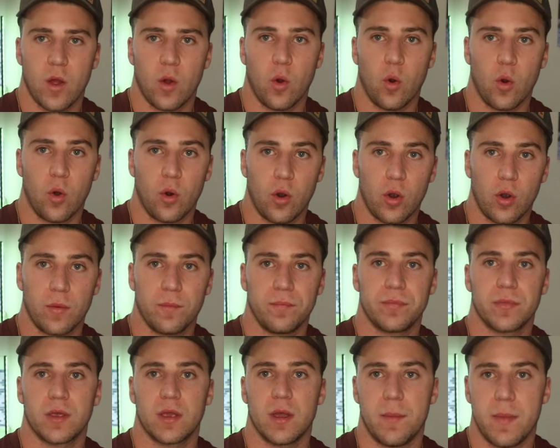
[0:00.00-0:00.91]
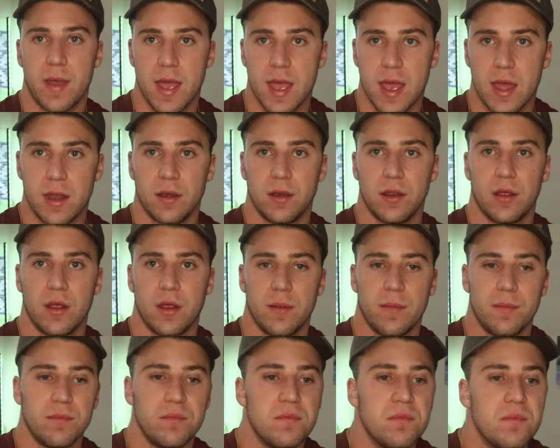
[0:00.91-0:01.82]
Order, command,
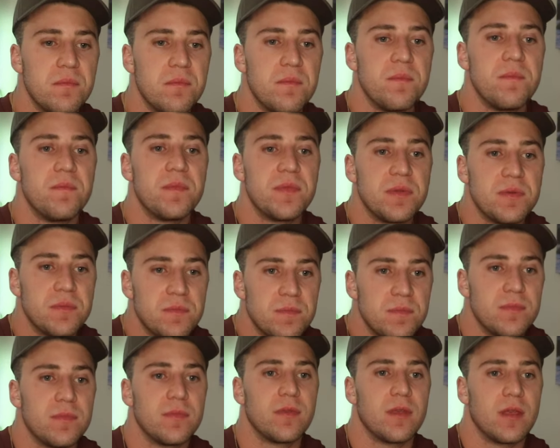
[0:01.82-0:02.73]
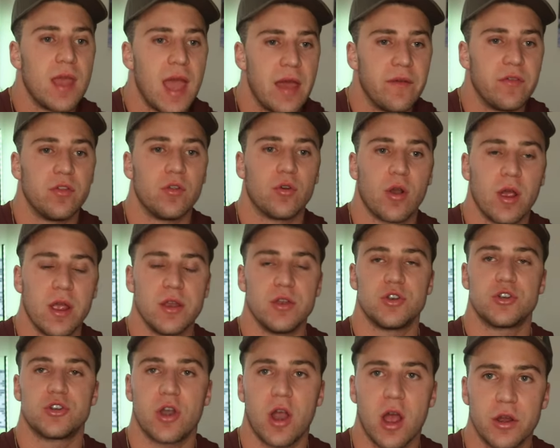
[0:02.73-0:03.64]
having the right
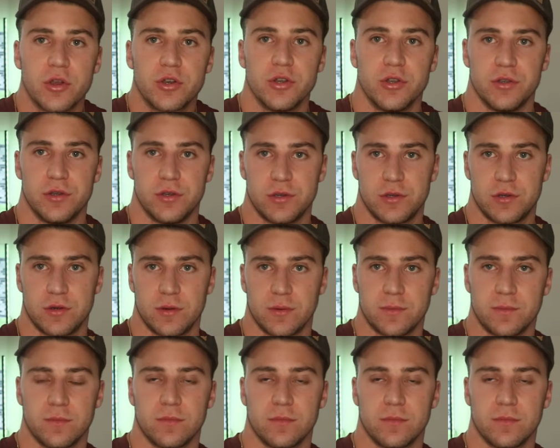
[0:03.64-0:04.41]
instructions.